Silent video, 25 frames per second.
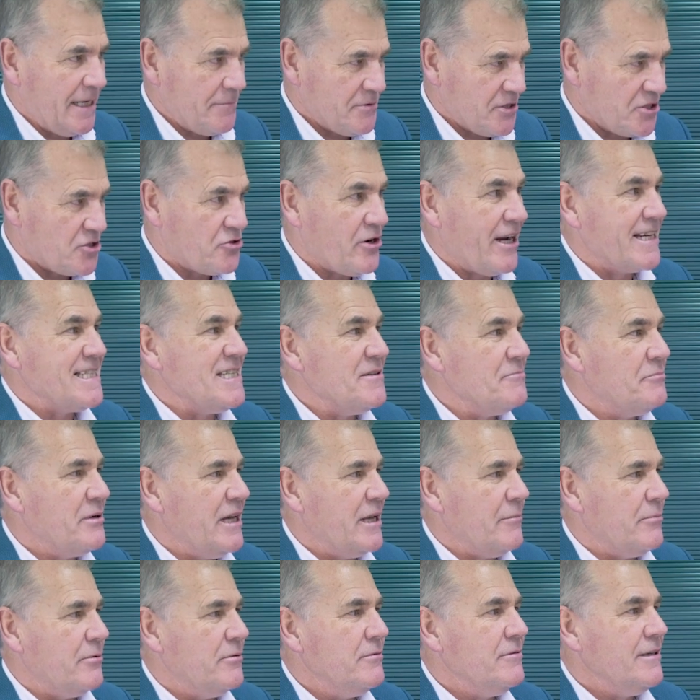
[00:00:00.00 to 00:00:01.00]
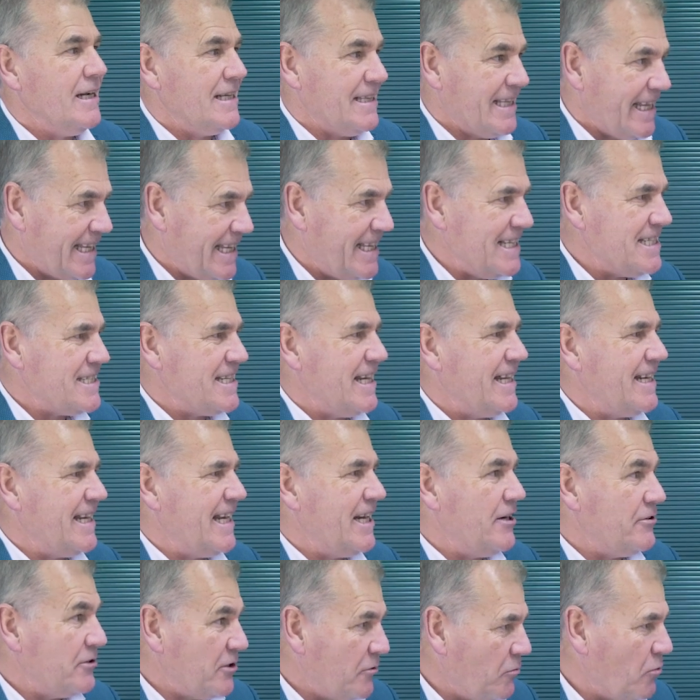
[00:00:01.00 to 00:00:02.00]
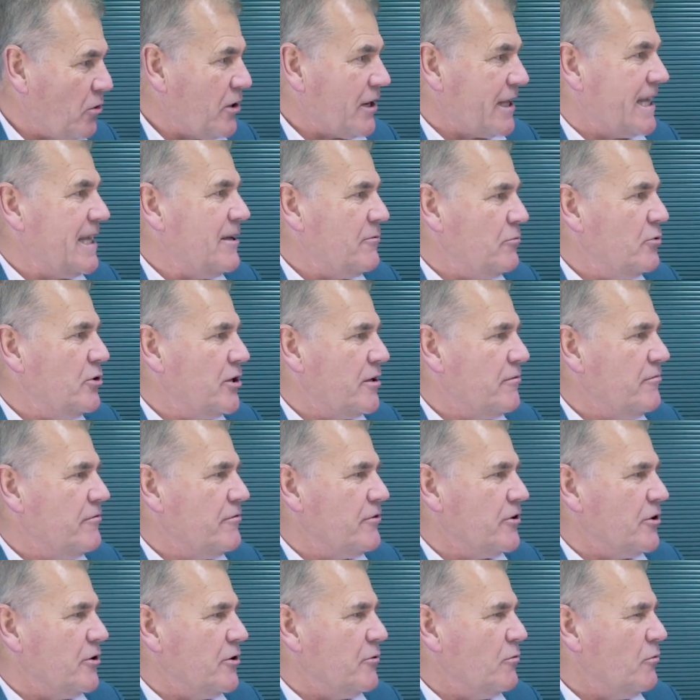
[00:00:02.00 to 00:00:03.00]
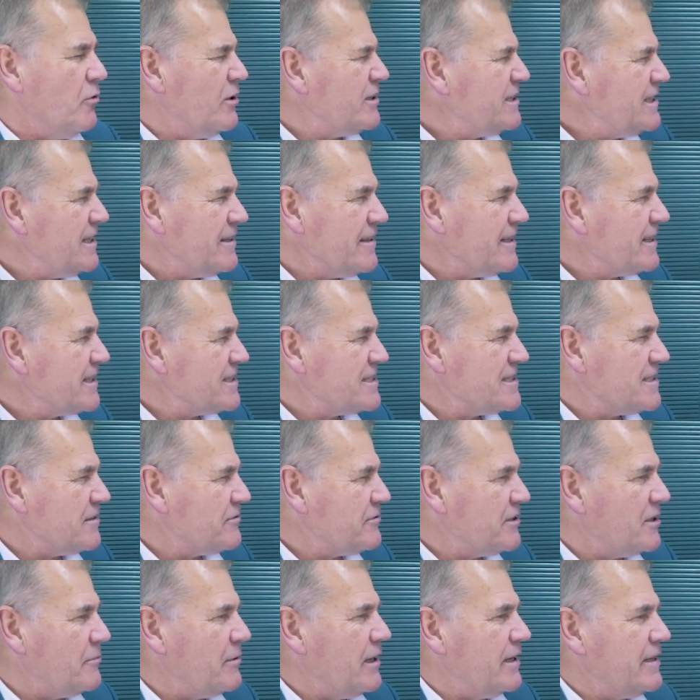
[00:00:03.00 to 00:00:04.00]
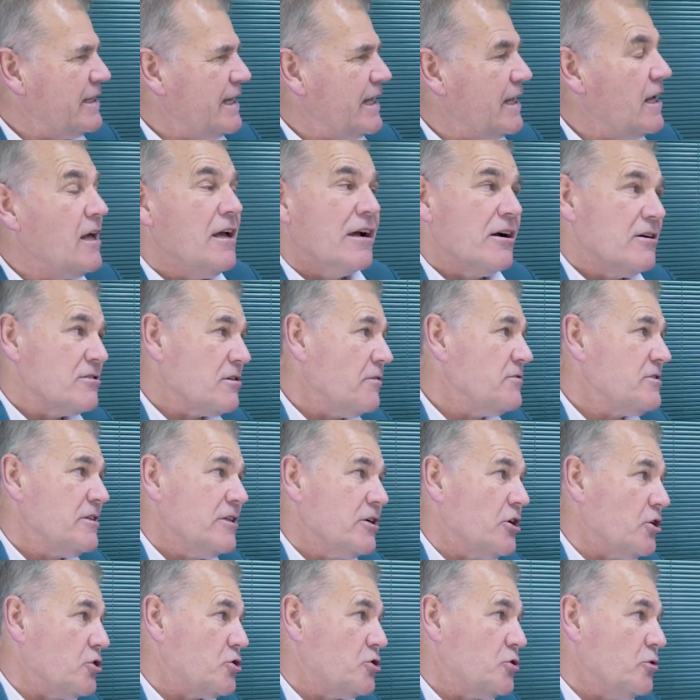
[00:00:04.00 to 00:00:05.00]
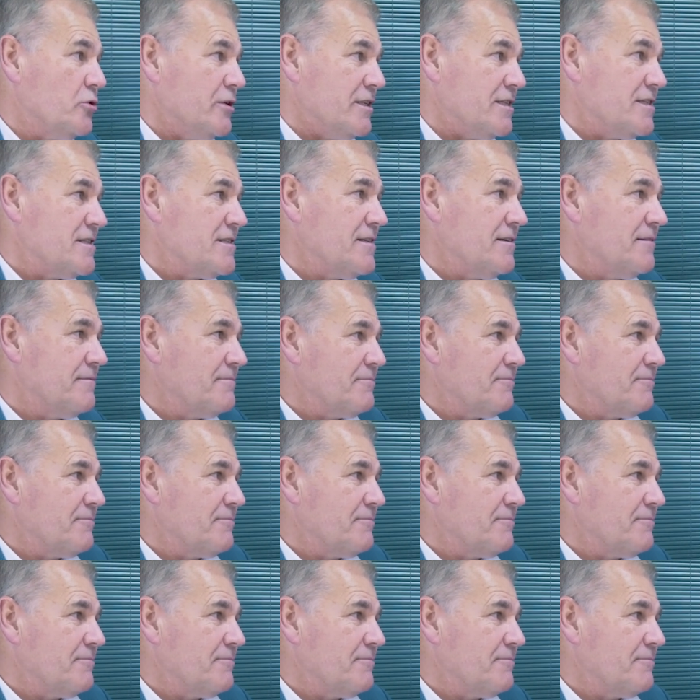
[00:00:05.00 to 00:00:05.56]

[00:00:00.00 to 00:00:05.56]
keeps attracting people, and they get down here and they want to keep working for you. What do you think is different about that? Because obviously they've got choice.